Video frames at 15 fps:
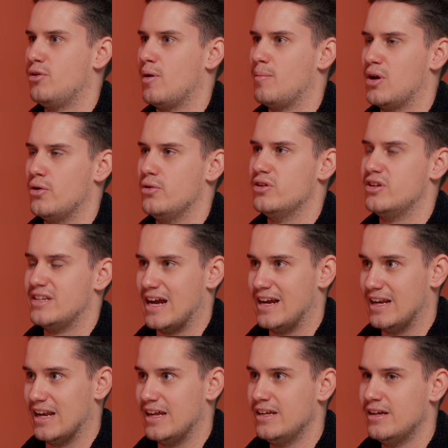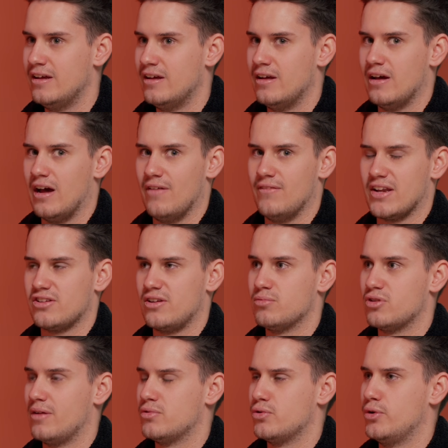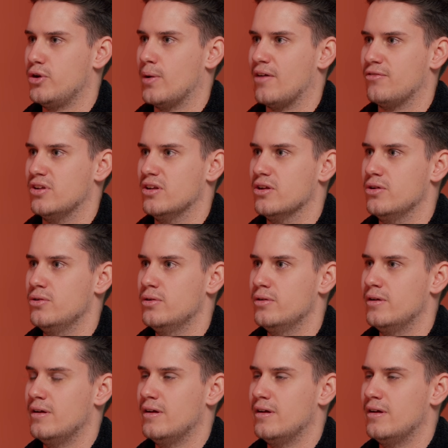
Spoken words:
you upload daily. And that's sometimes all you have to do.